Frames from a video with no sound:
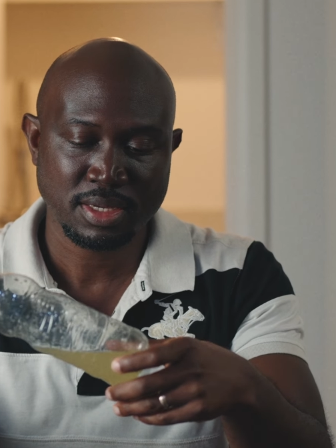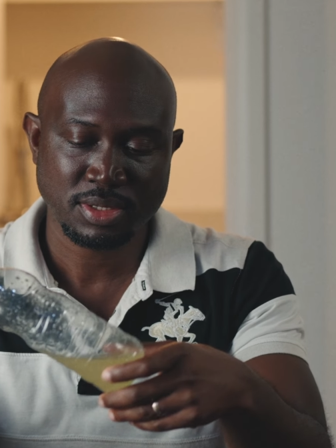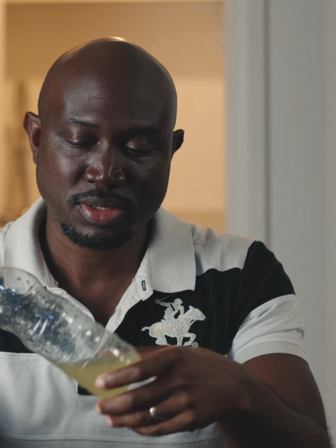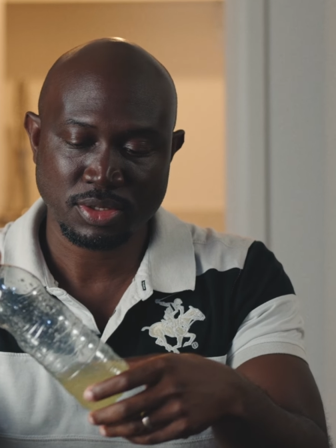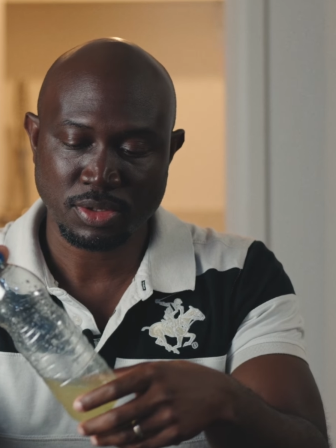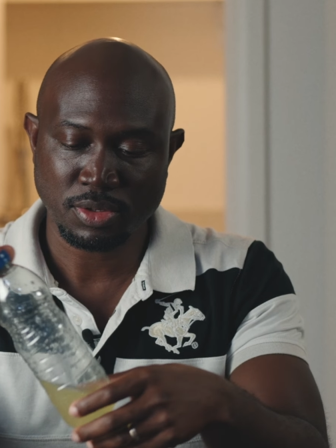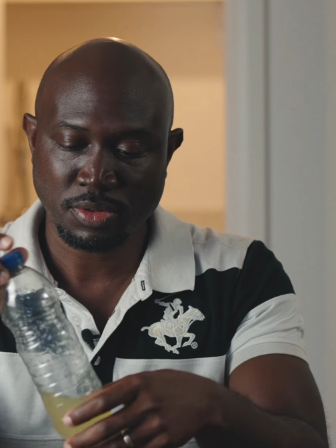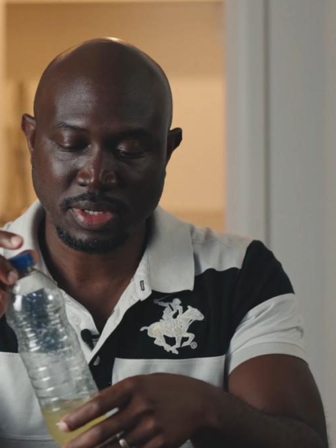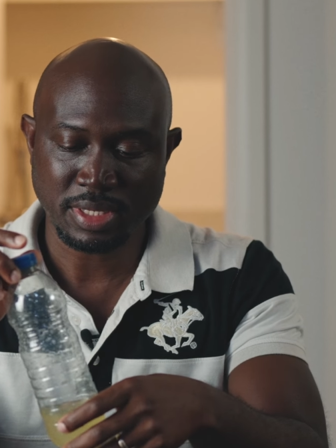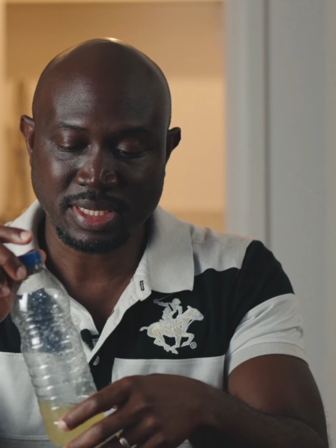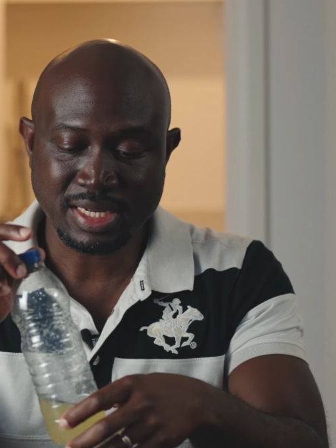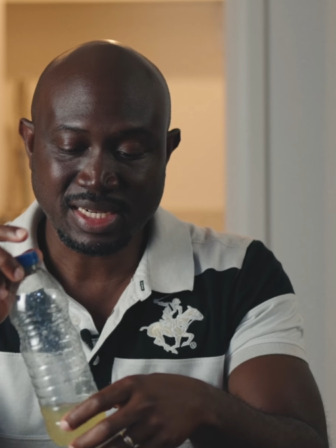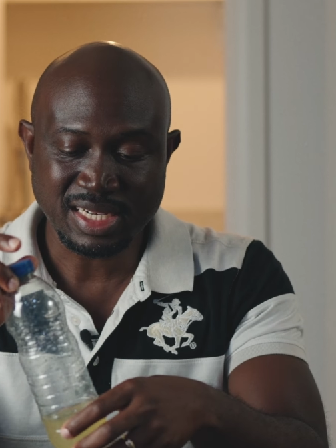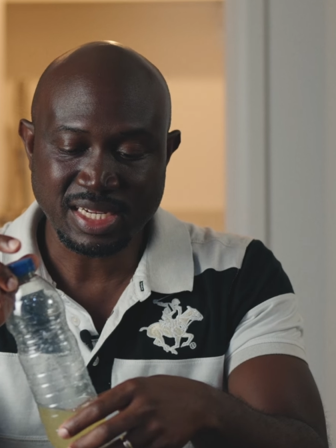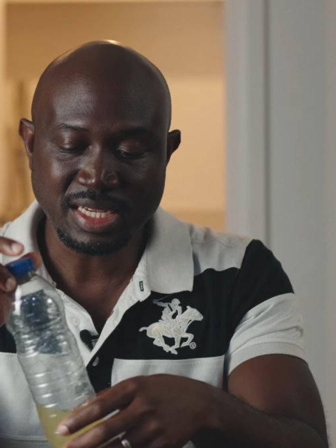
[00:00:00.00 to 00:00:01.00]
So
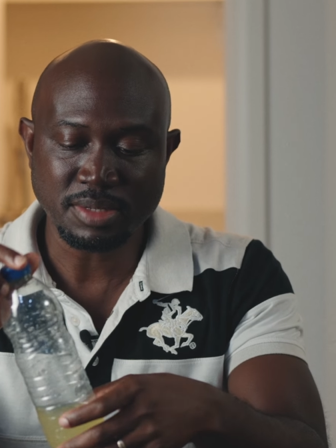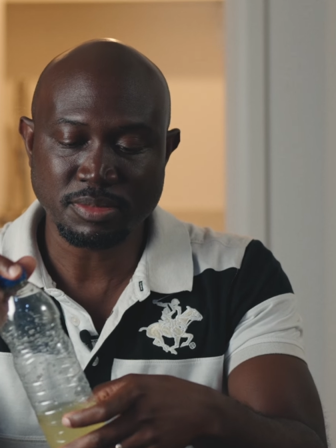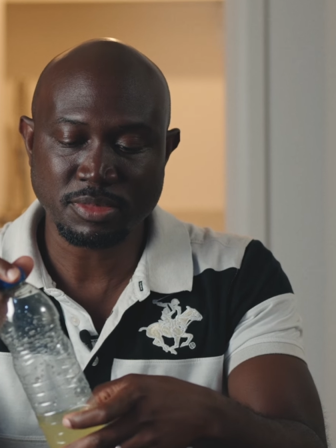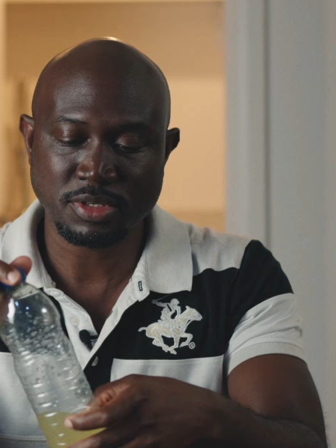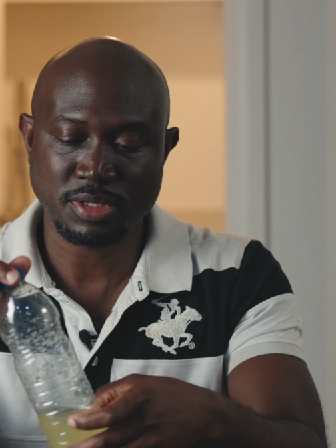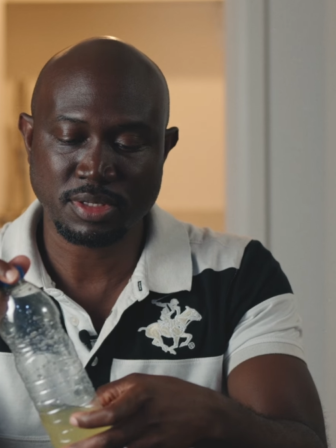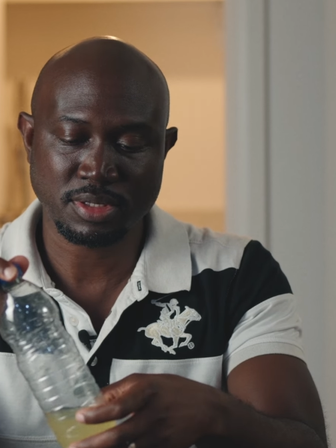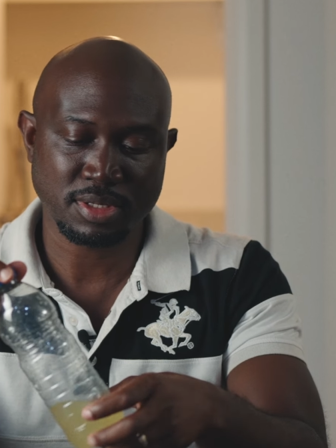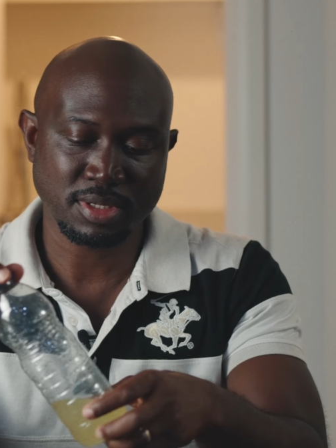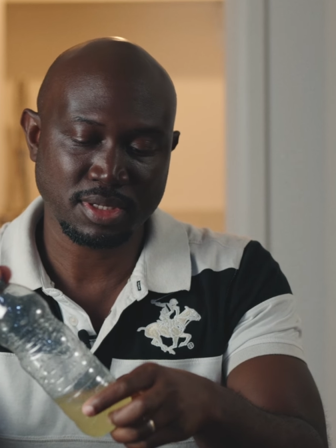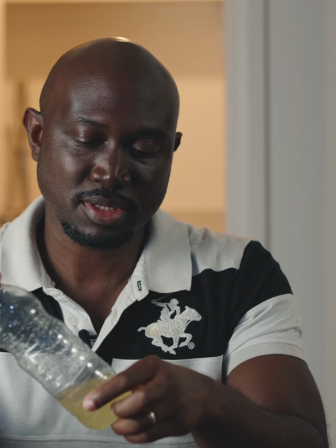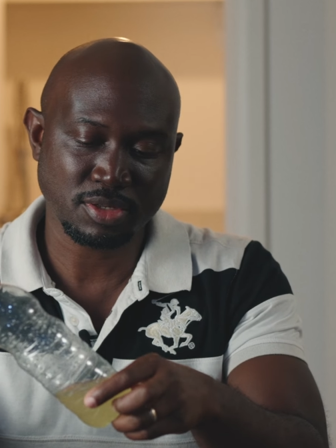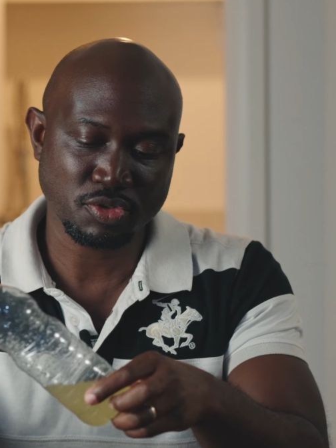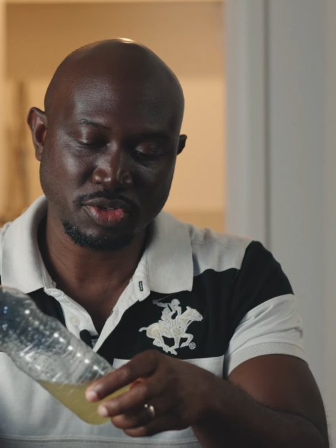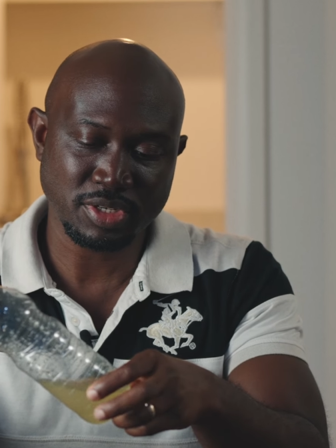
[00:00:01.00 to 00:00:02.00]
it claims
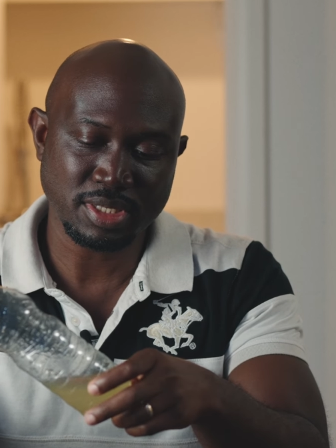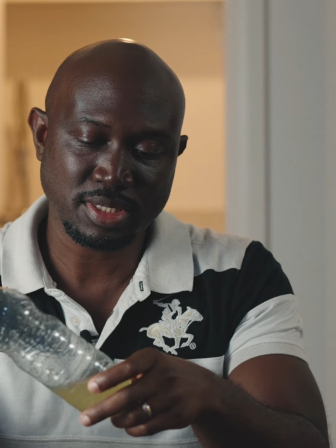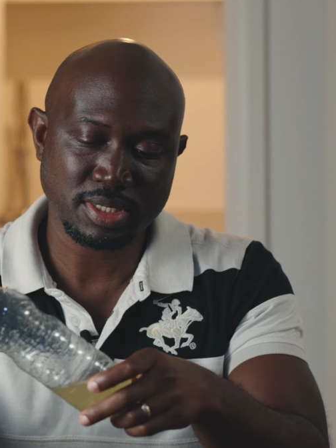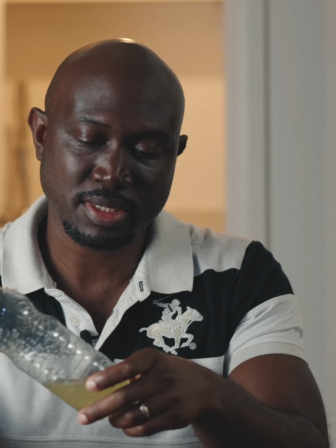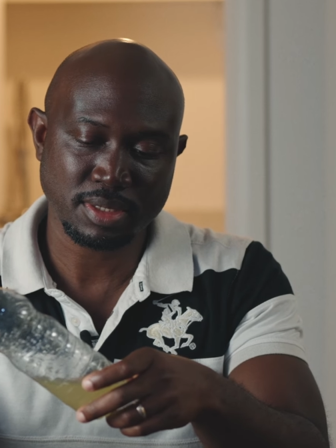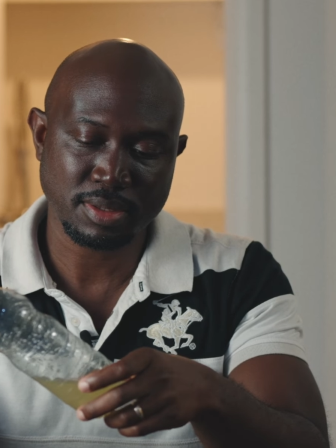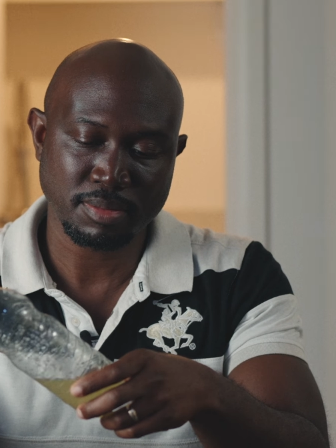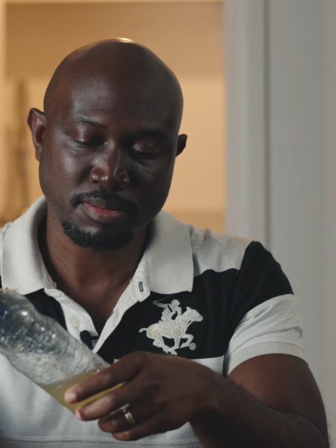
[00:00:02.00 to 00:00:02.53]
to treat